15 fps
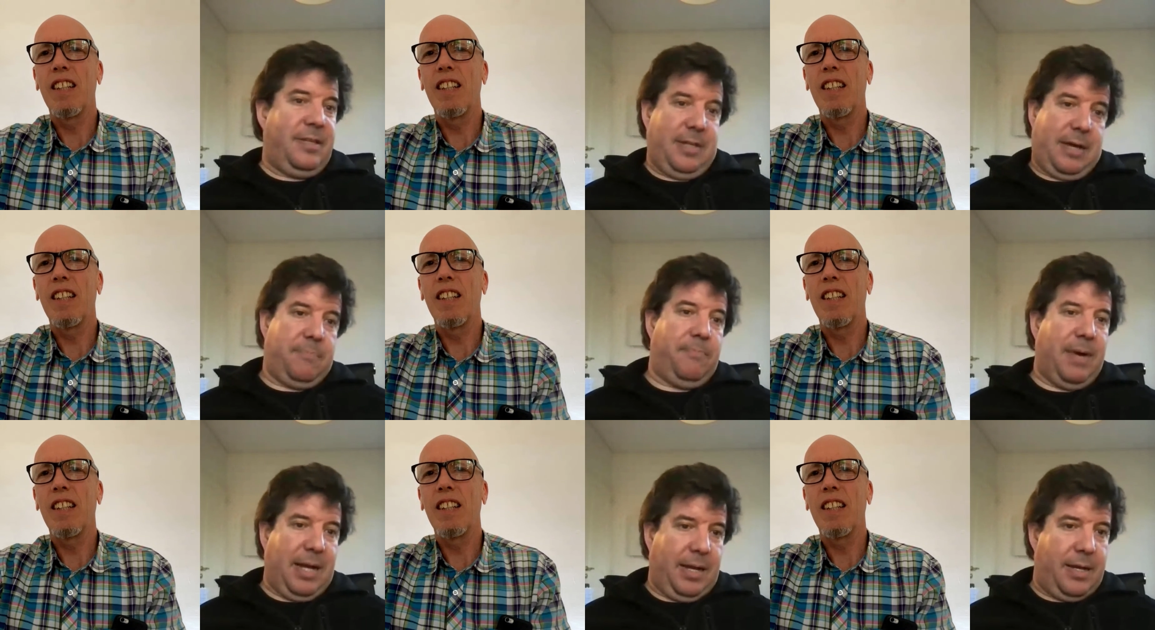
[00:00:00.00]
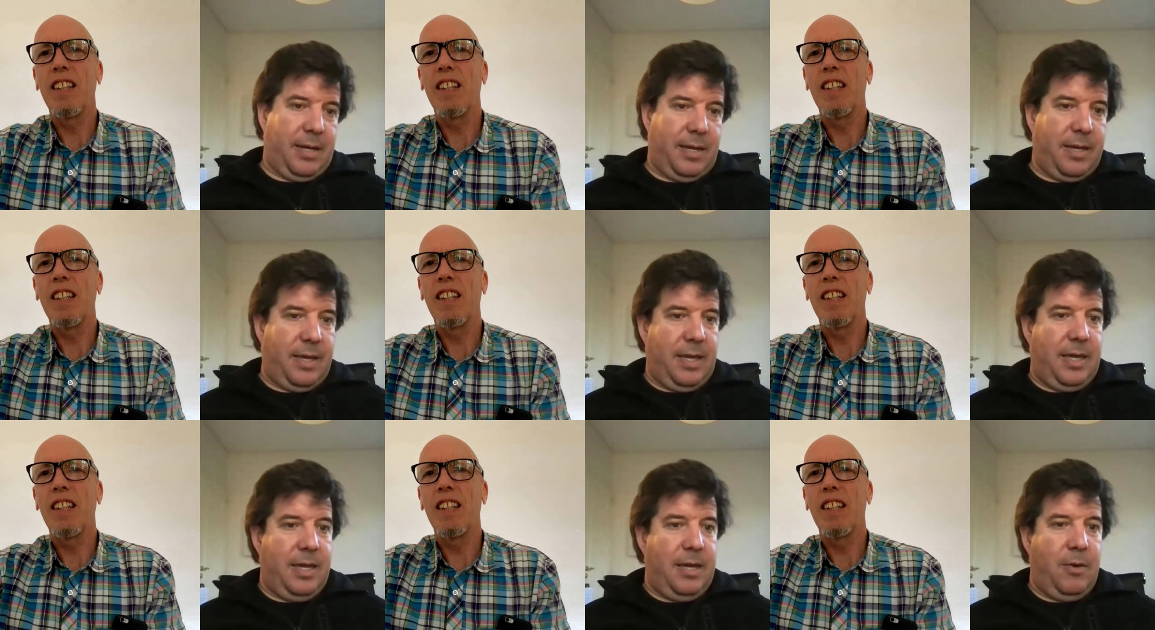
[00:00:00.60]
Speaker 1: the unbank
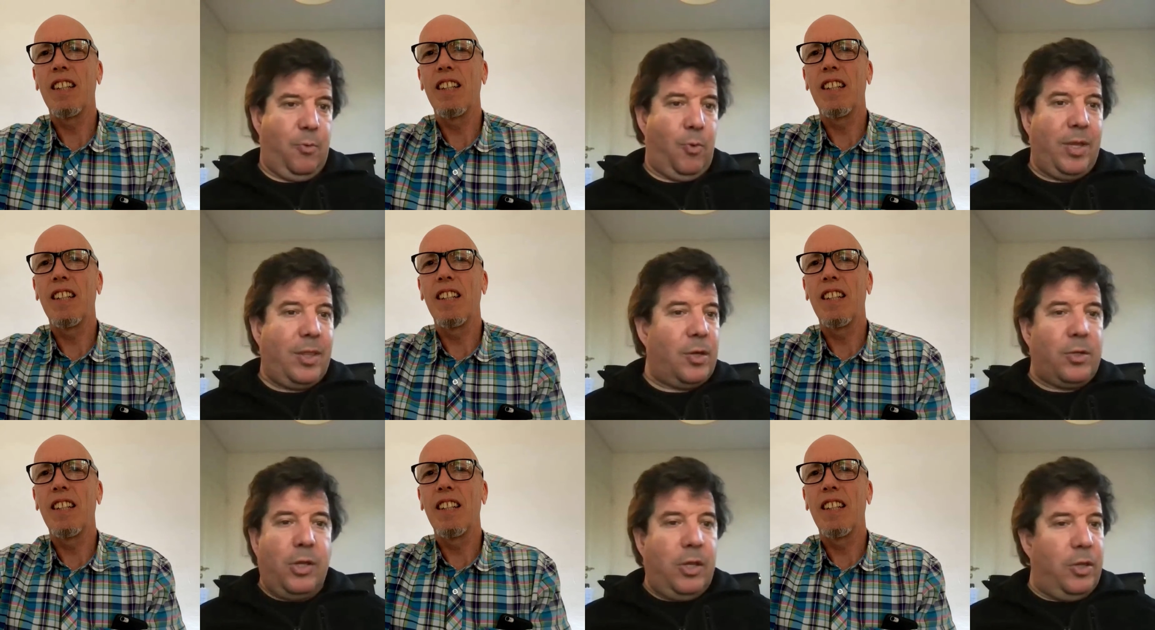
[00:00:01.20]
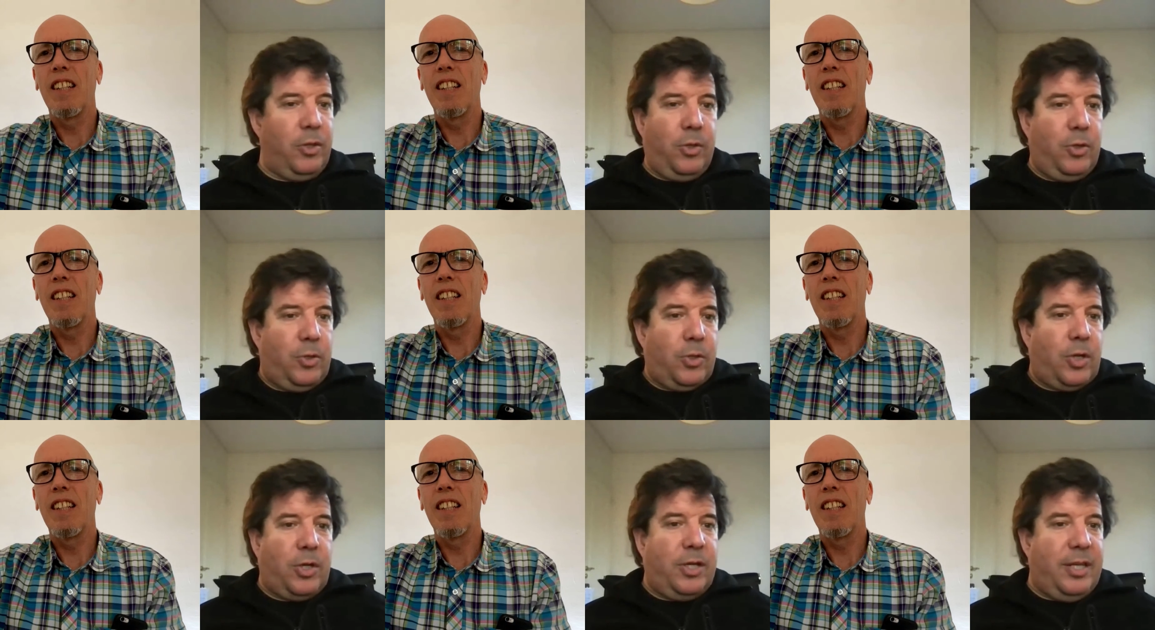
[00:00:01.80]
uh, we don't
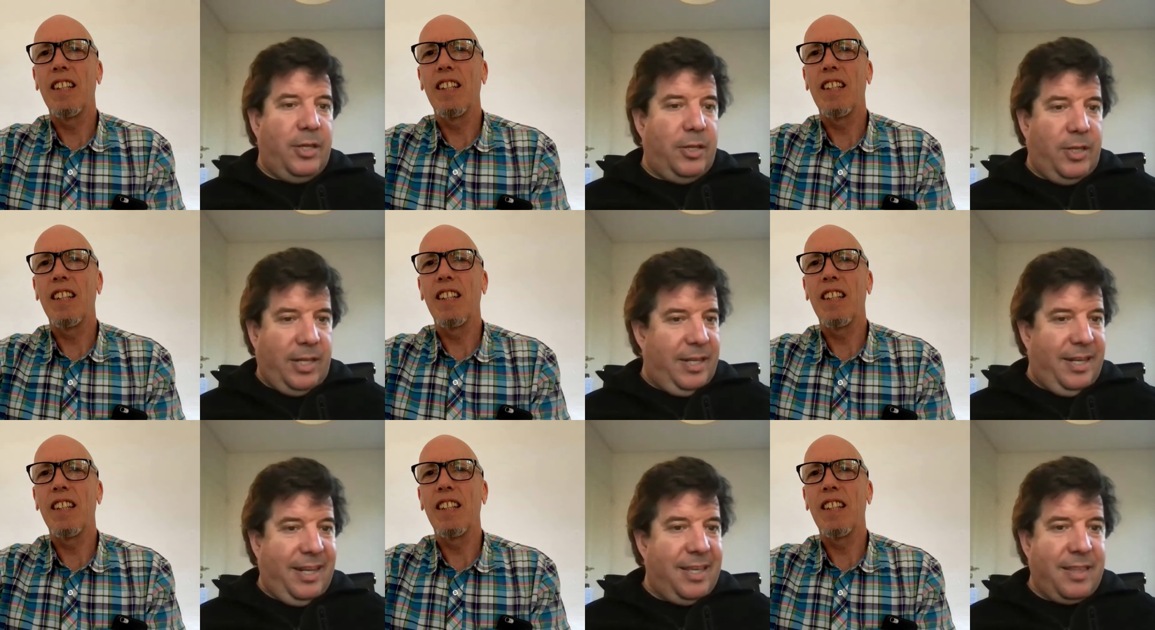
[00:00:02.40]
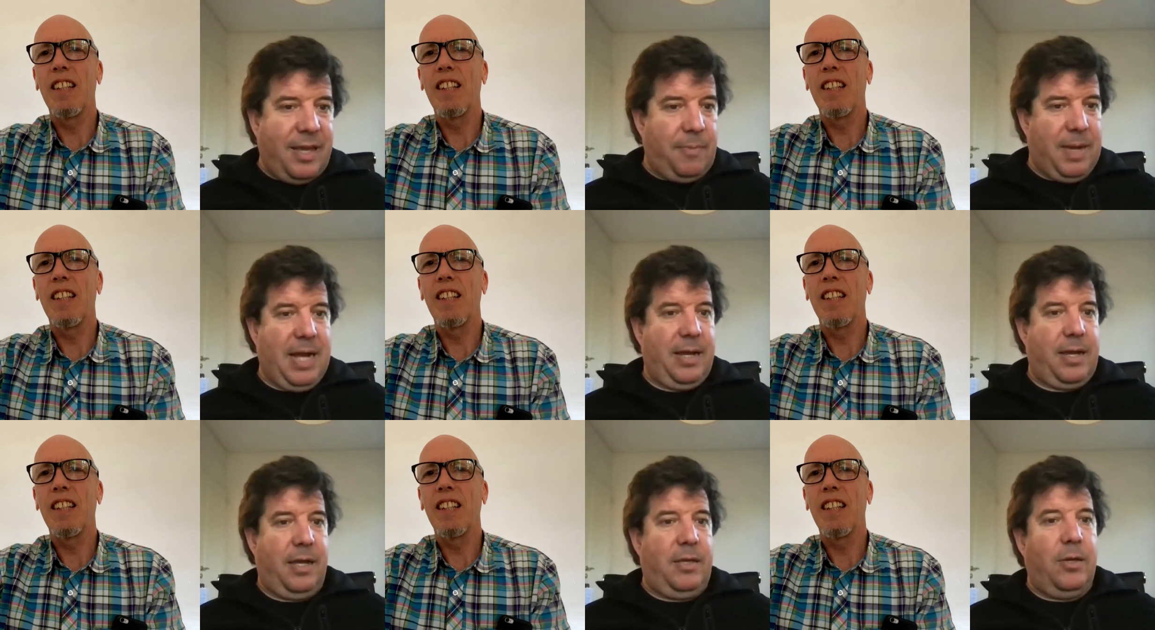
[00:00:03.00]
you don't need a
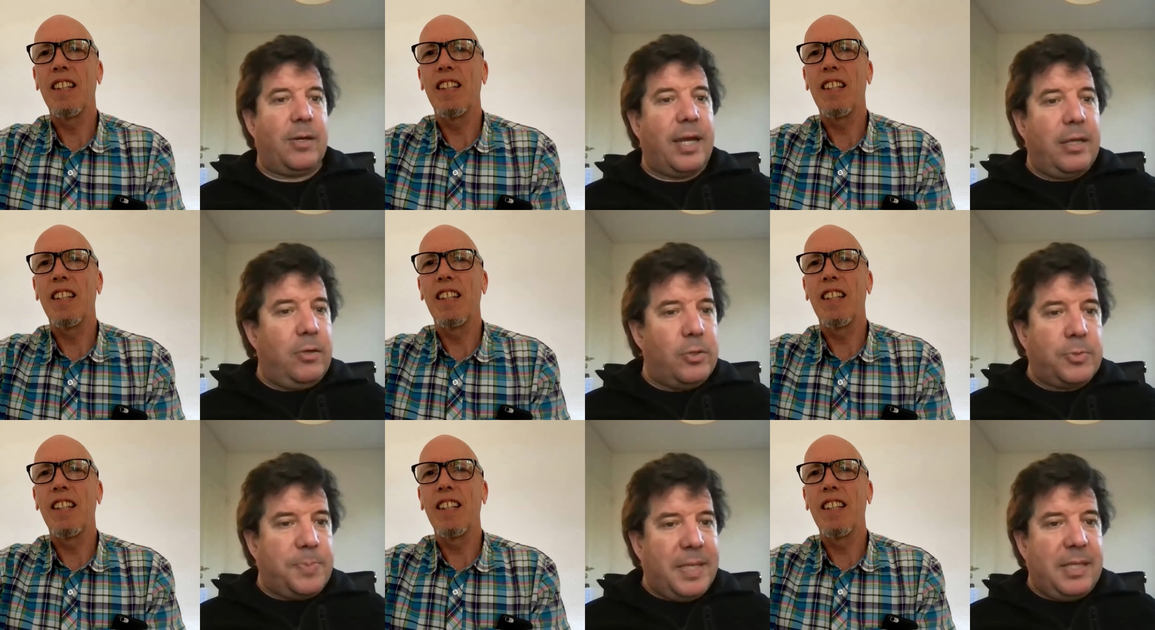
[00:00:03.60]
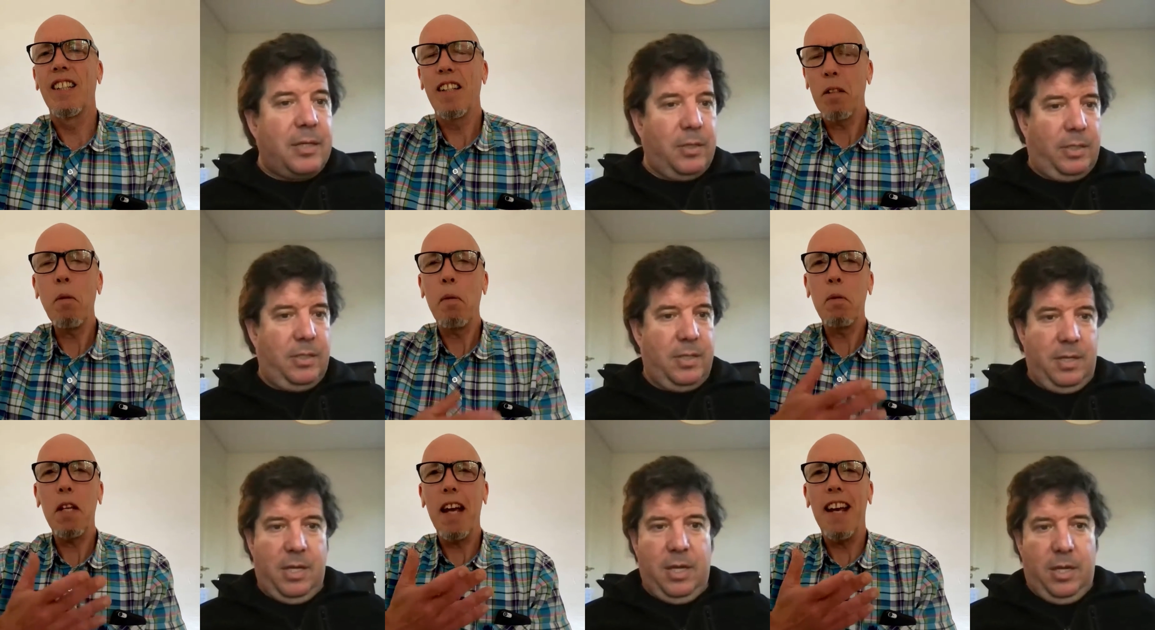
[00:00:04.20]
bank you can use bitcoin
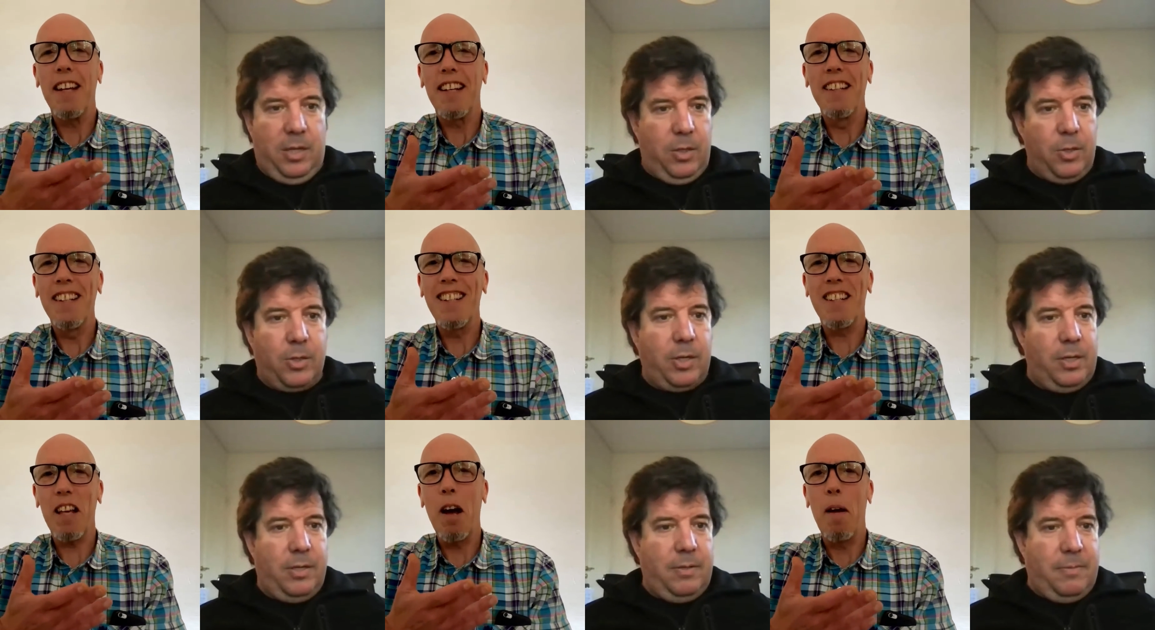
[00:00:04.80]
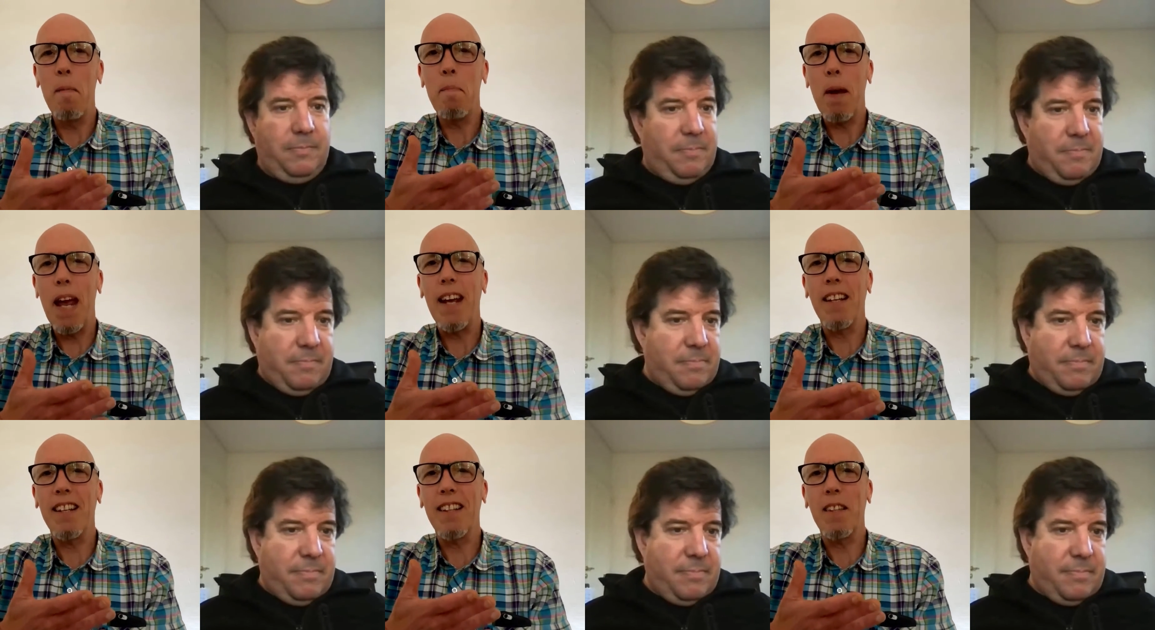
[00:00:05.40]
i'm saying it's
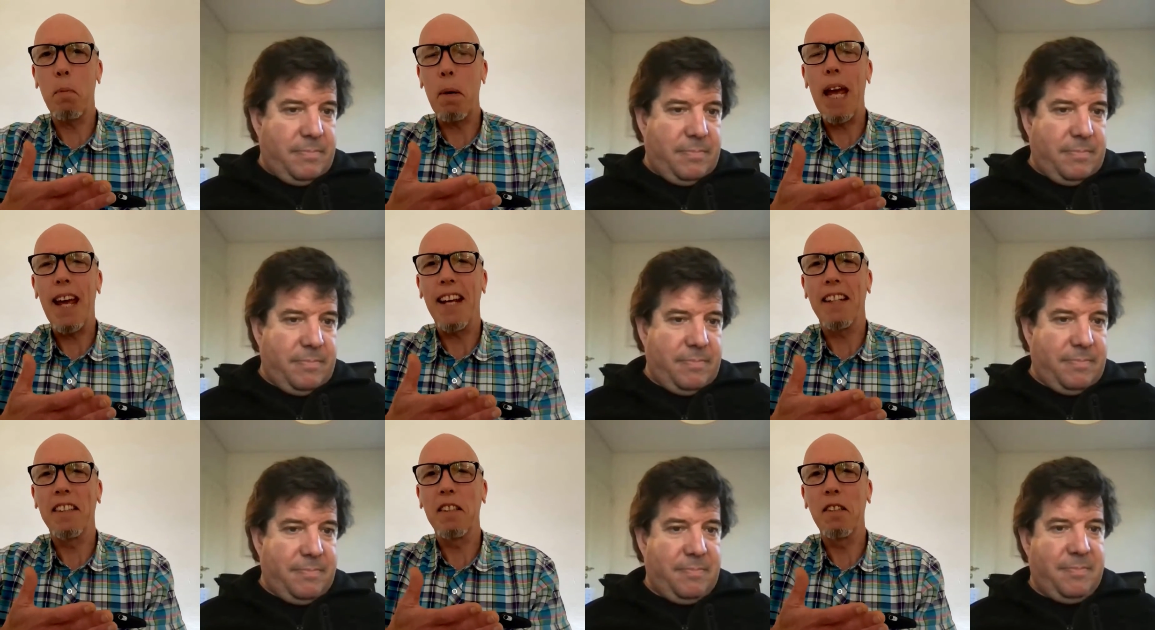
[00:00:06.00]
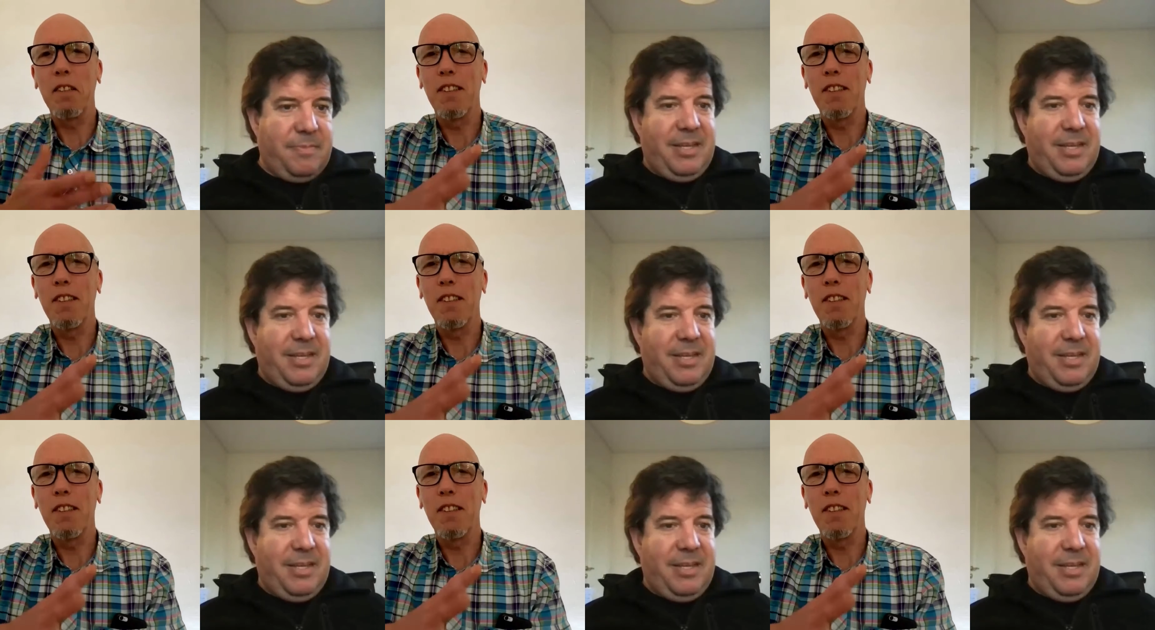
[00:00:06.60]
Speaker 2: unbanked the banked